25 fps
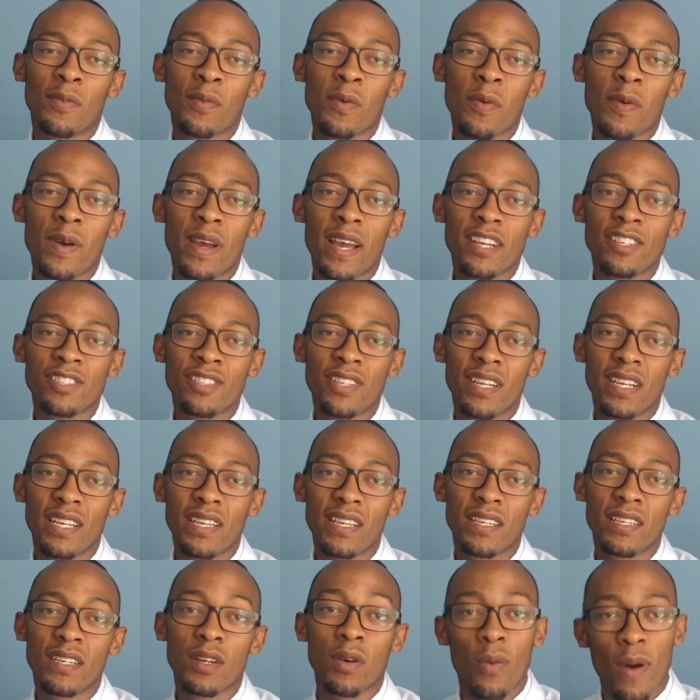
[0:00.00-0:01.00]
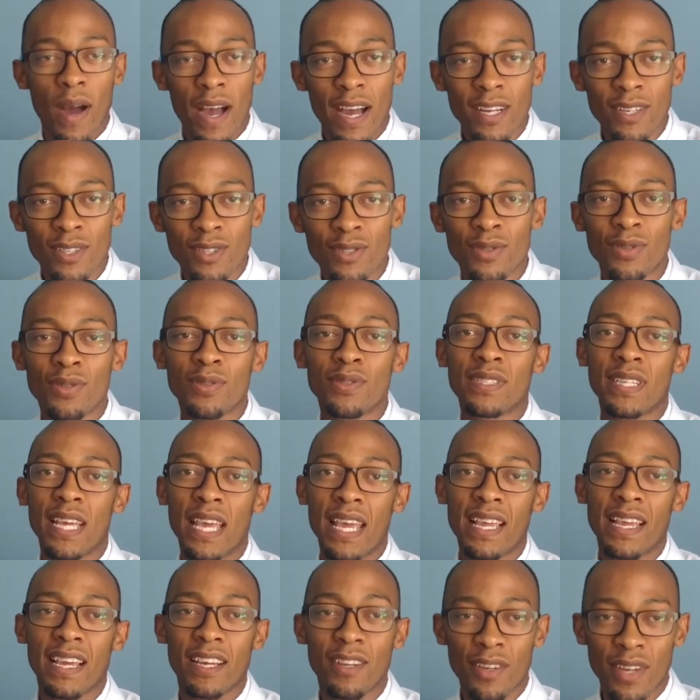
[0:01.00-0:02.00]
we were actually required to
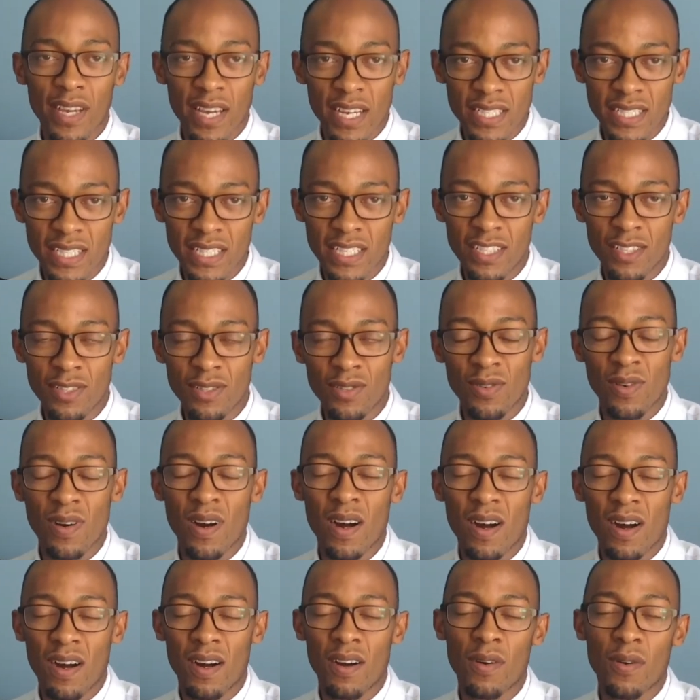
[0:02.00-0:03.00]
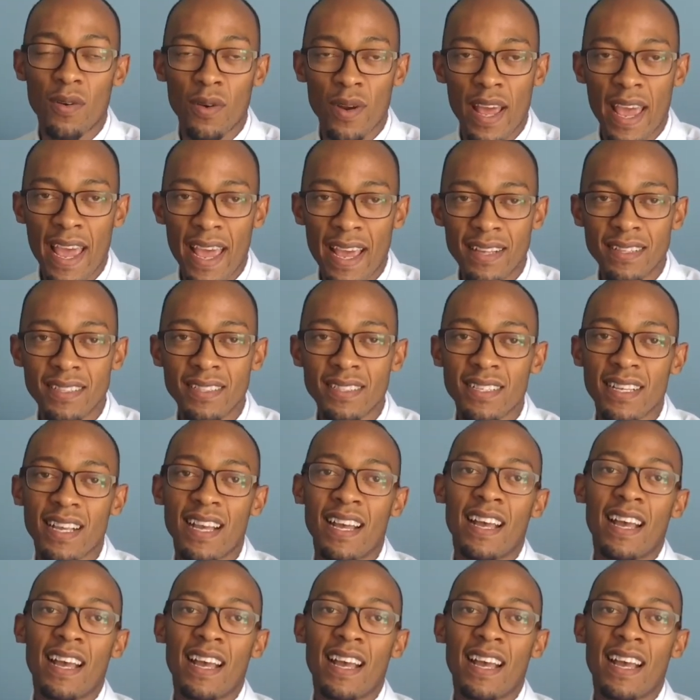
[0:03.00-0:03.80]
take education into our own hands.